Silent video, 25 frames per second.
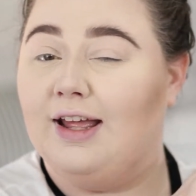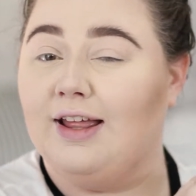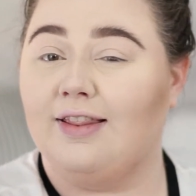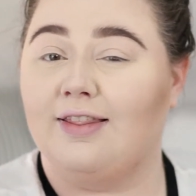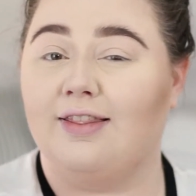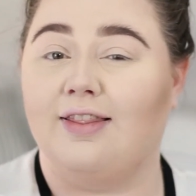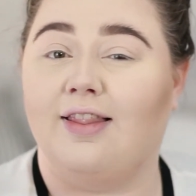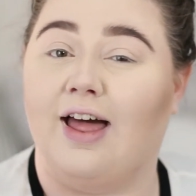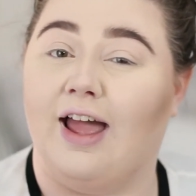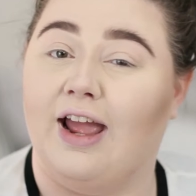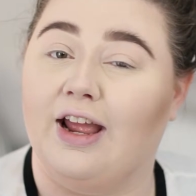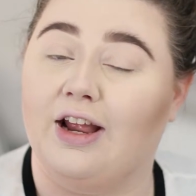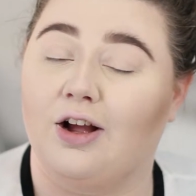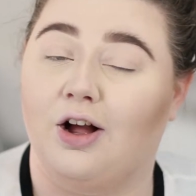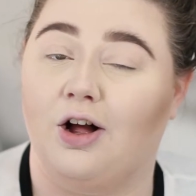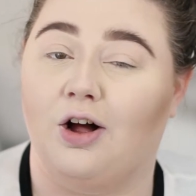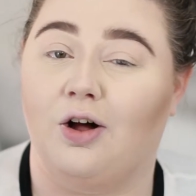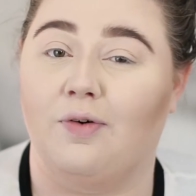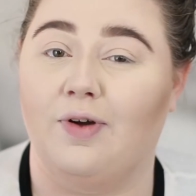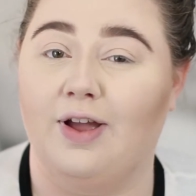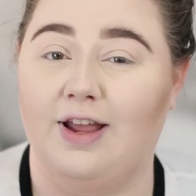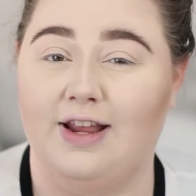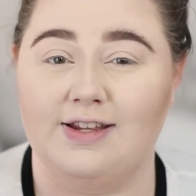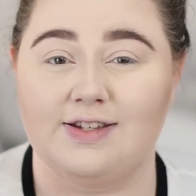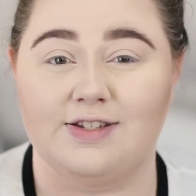Like
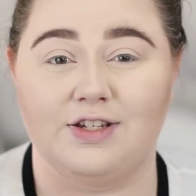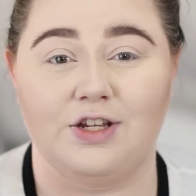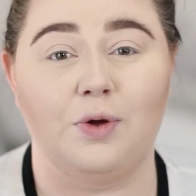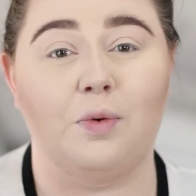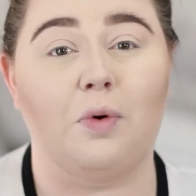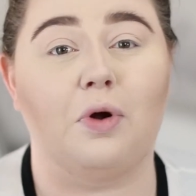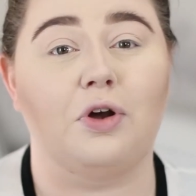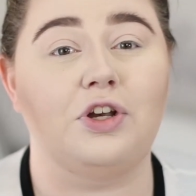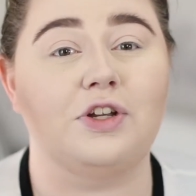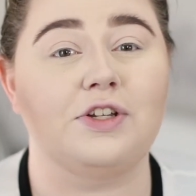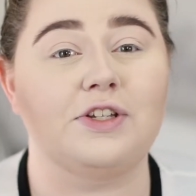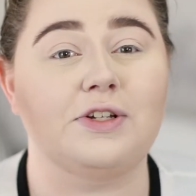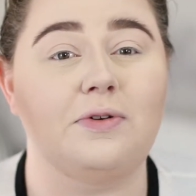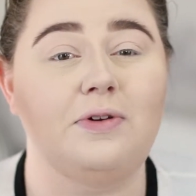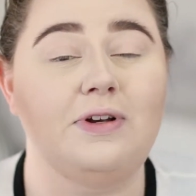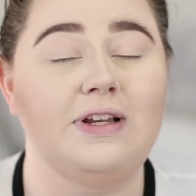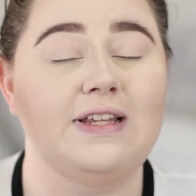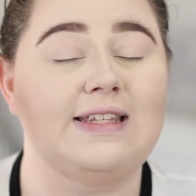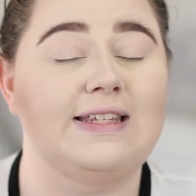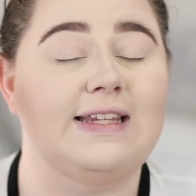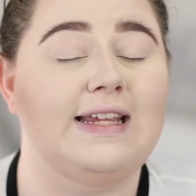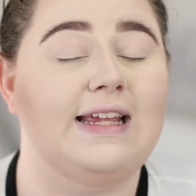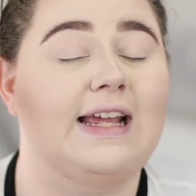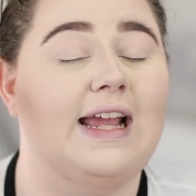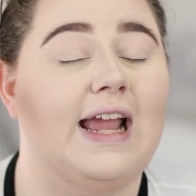always, you are just going to
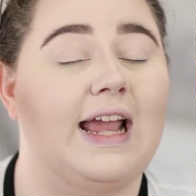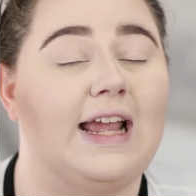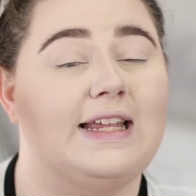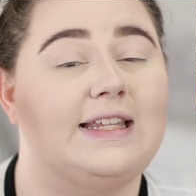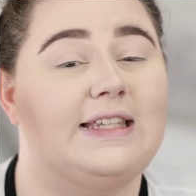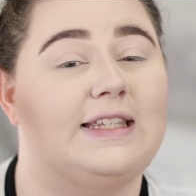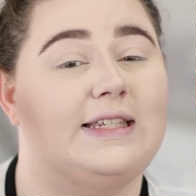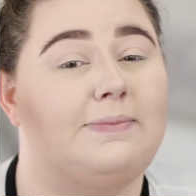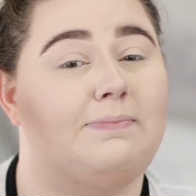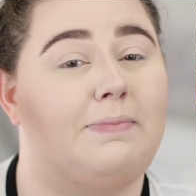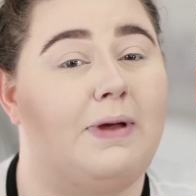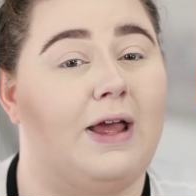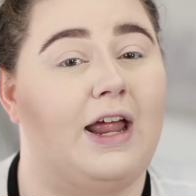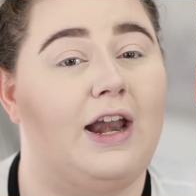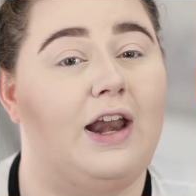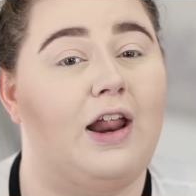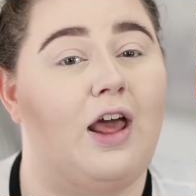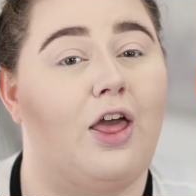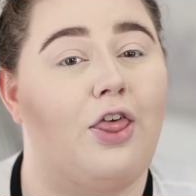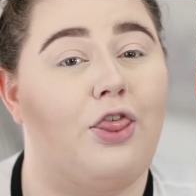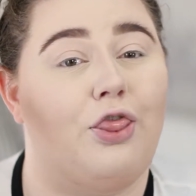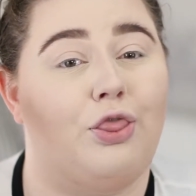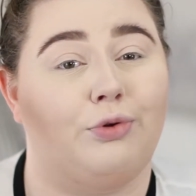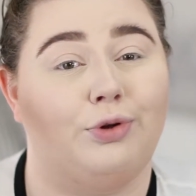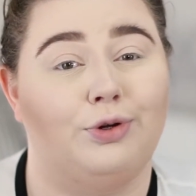see a
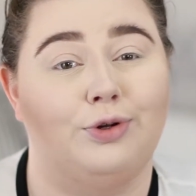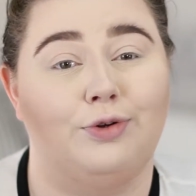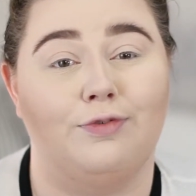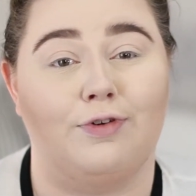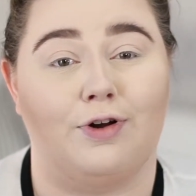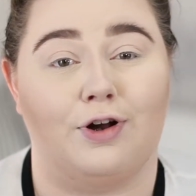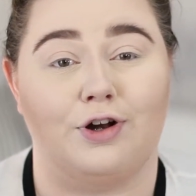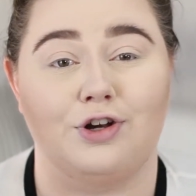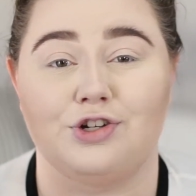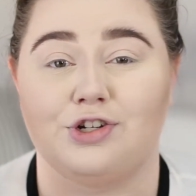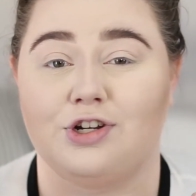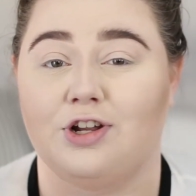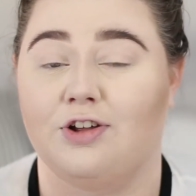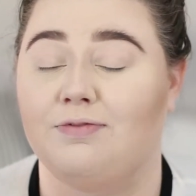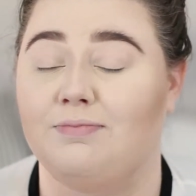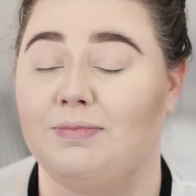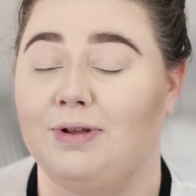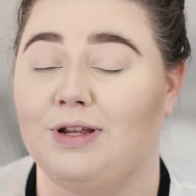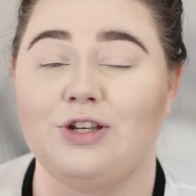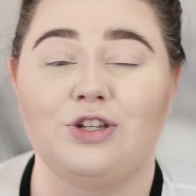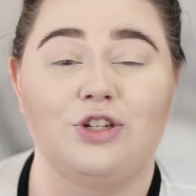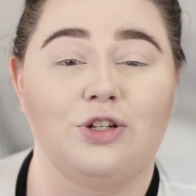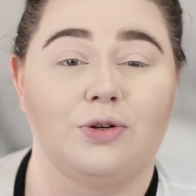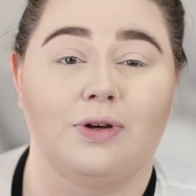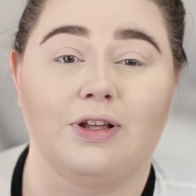sped through version of
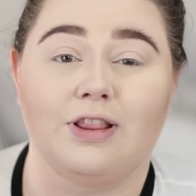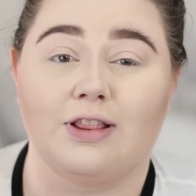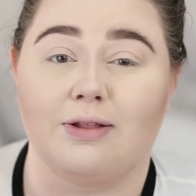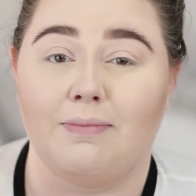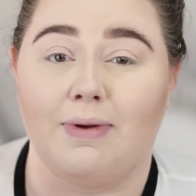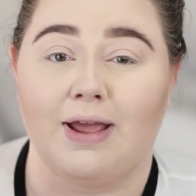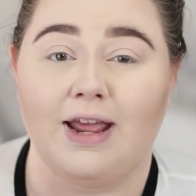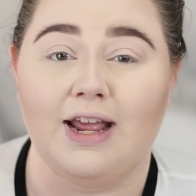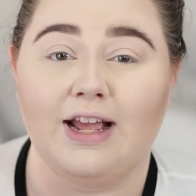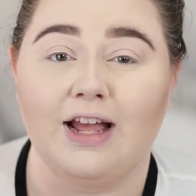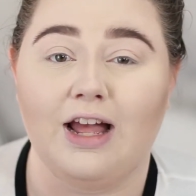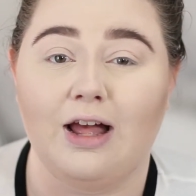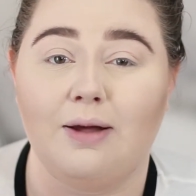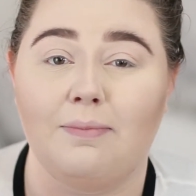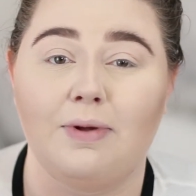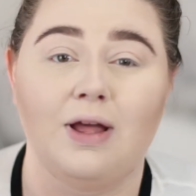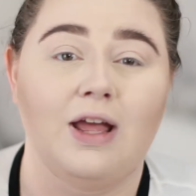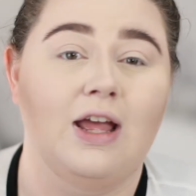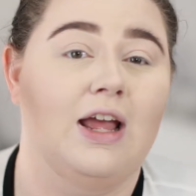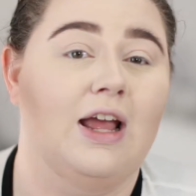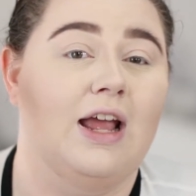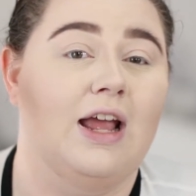me doing the makeup.